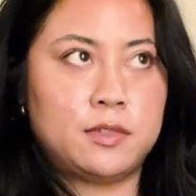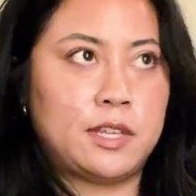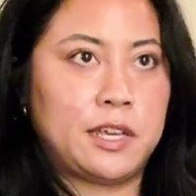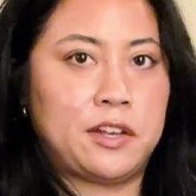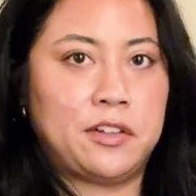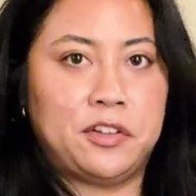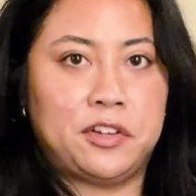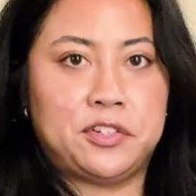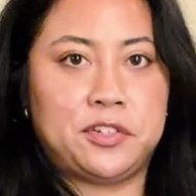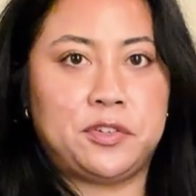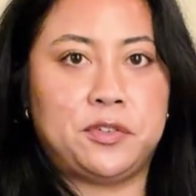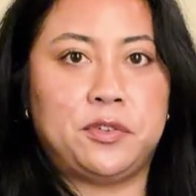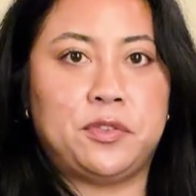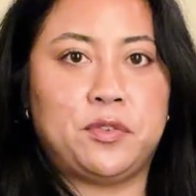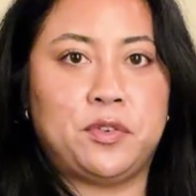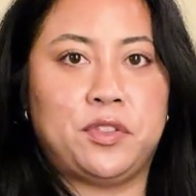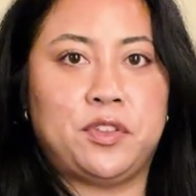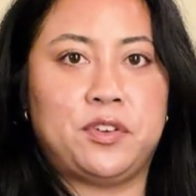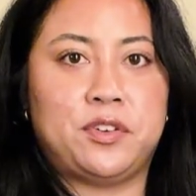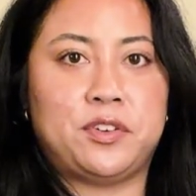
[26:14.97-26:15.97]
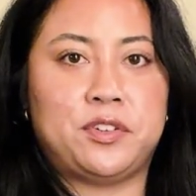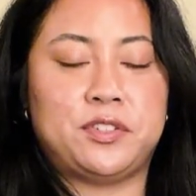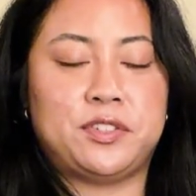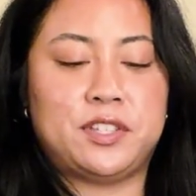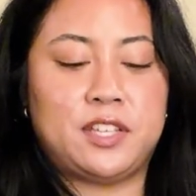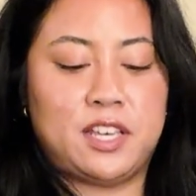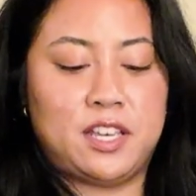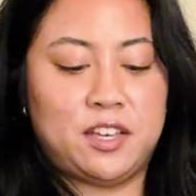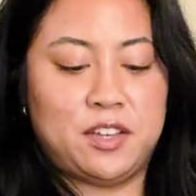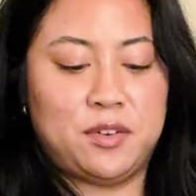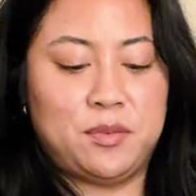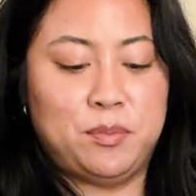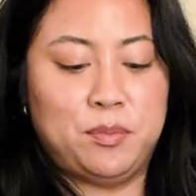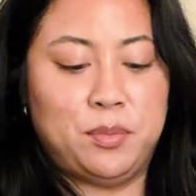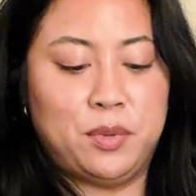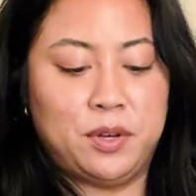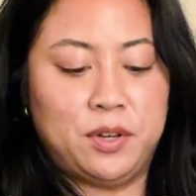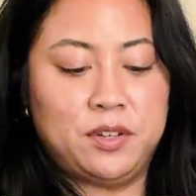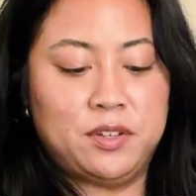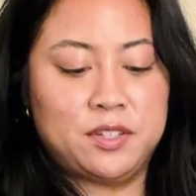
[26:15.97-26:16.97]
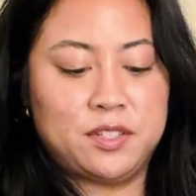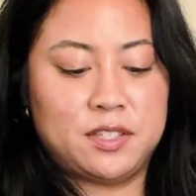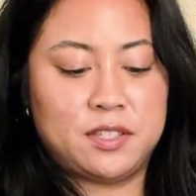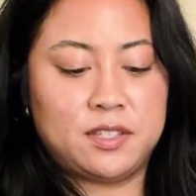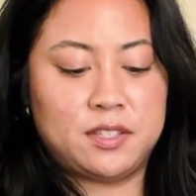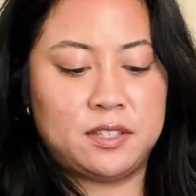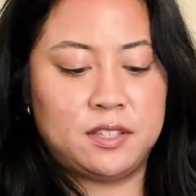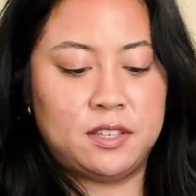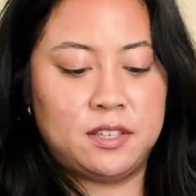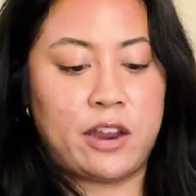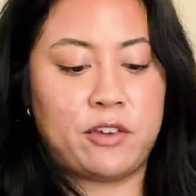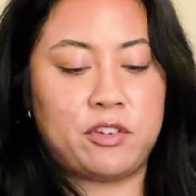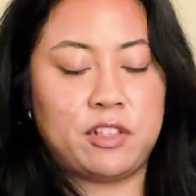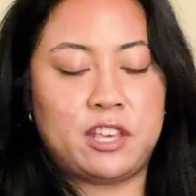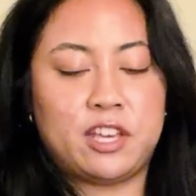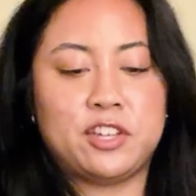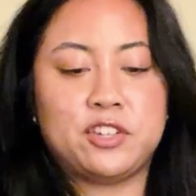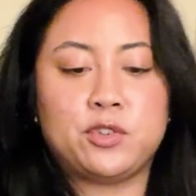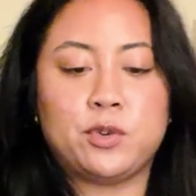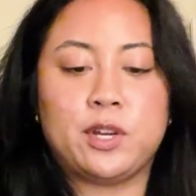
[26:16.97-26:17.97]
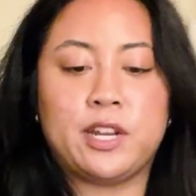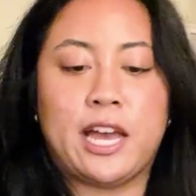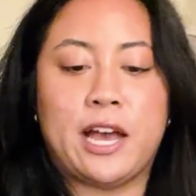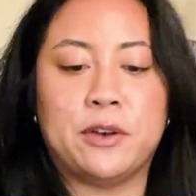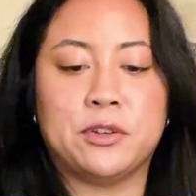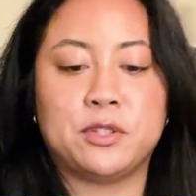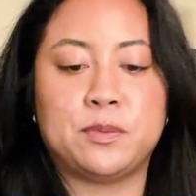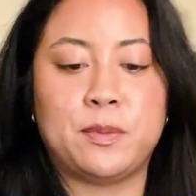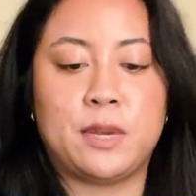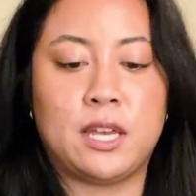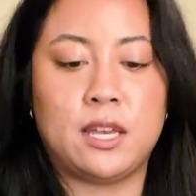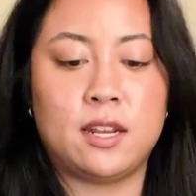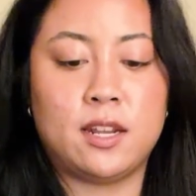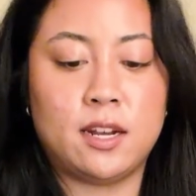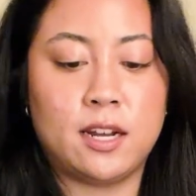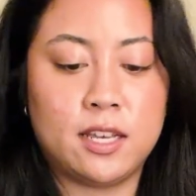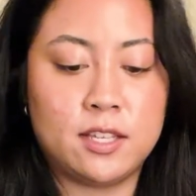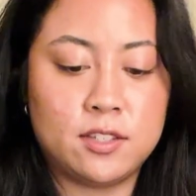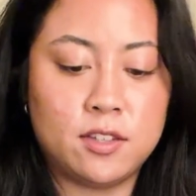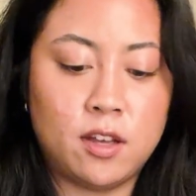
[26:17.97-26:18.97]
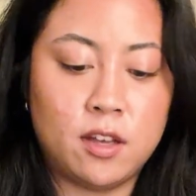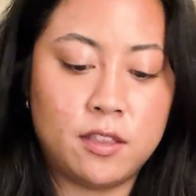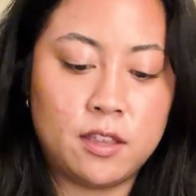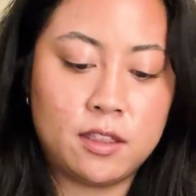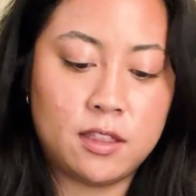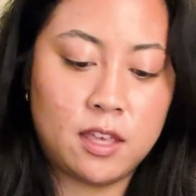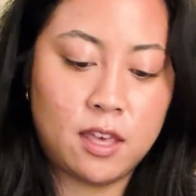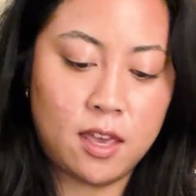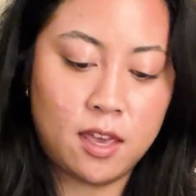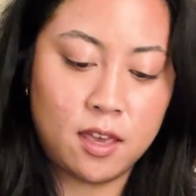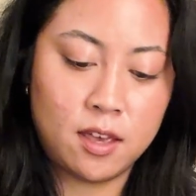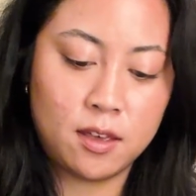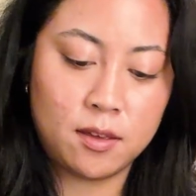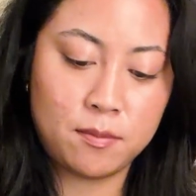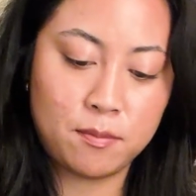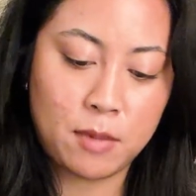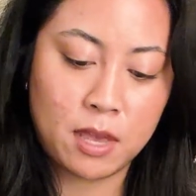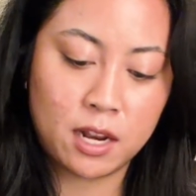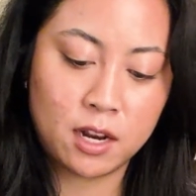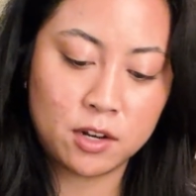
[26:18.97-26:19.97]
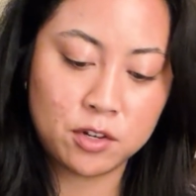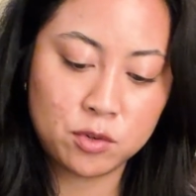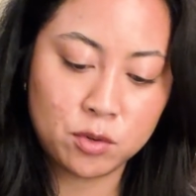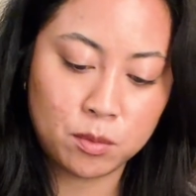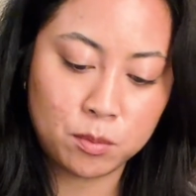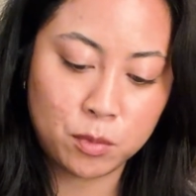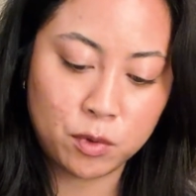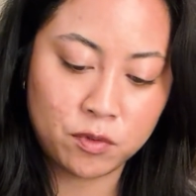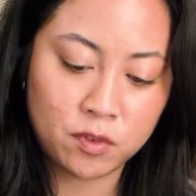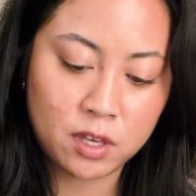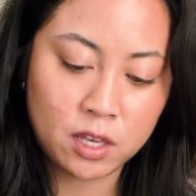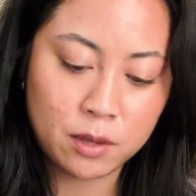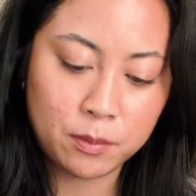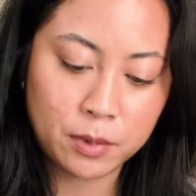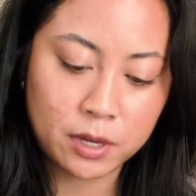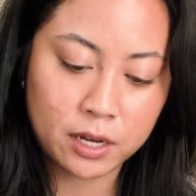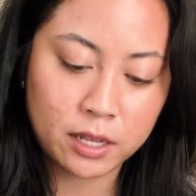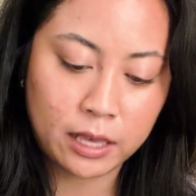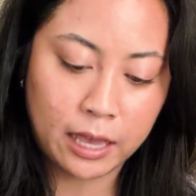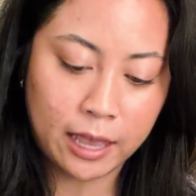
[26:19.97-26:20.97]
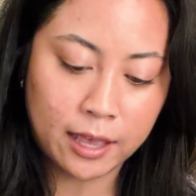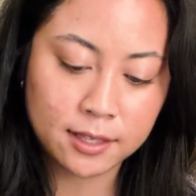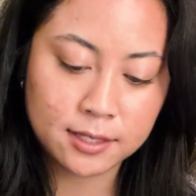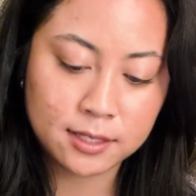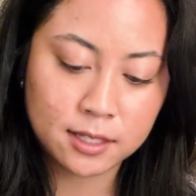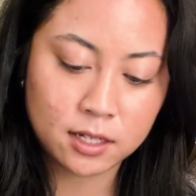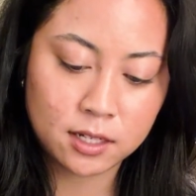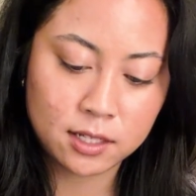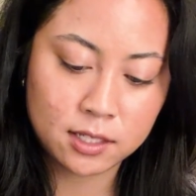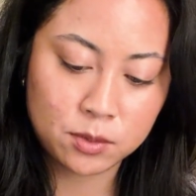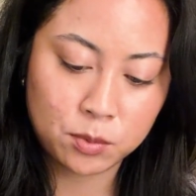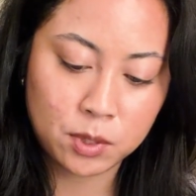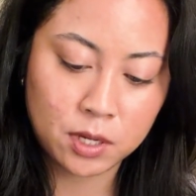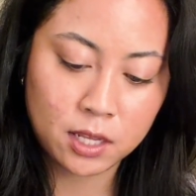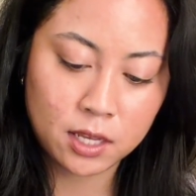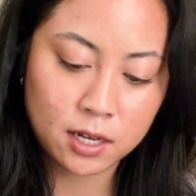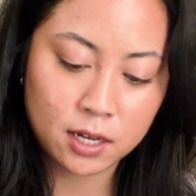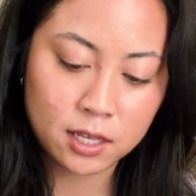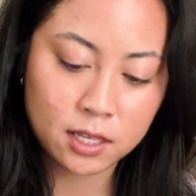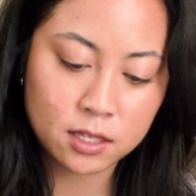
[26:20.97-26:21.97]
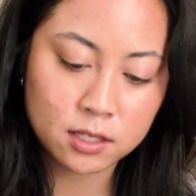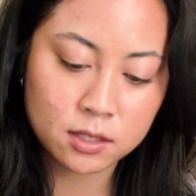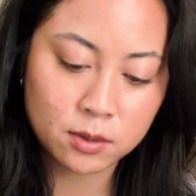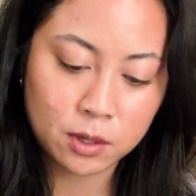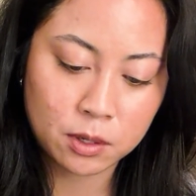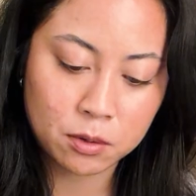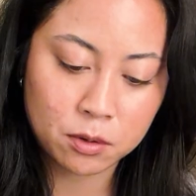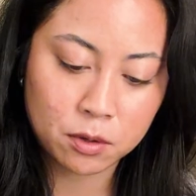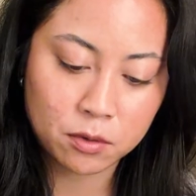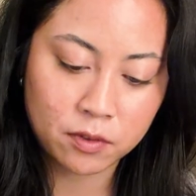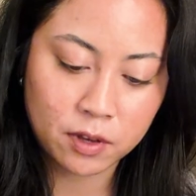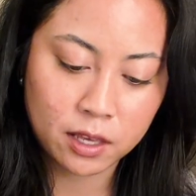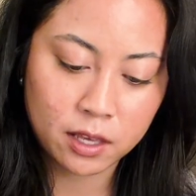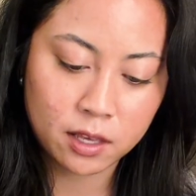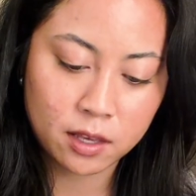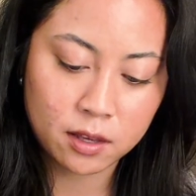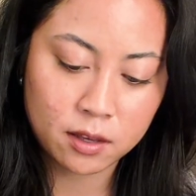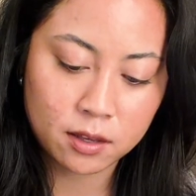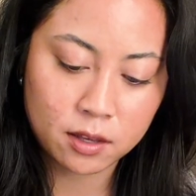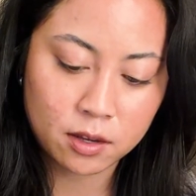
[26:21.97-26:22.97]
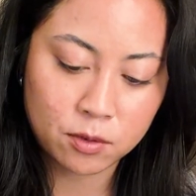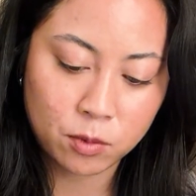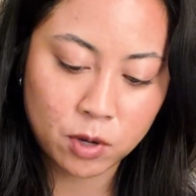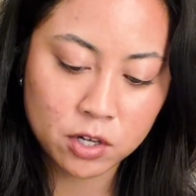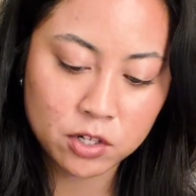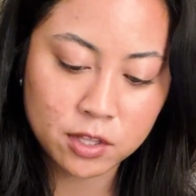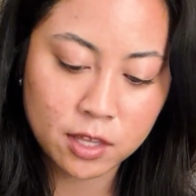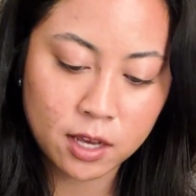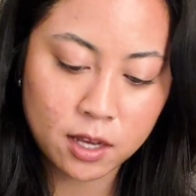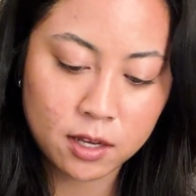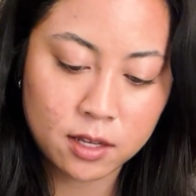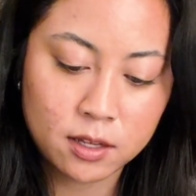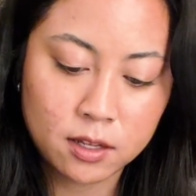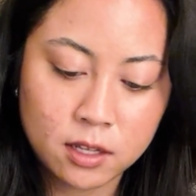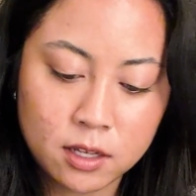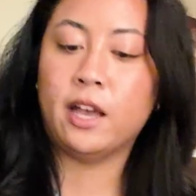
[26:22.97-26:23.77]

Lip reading: psychological thrillers in books. I really enjoyed Housemaid, and I saw that they made it into a movie, but it has Sydney Sweeney in it, so I don't know if I can watch that.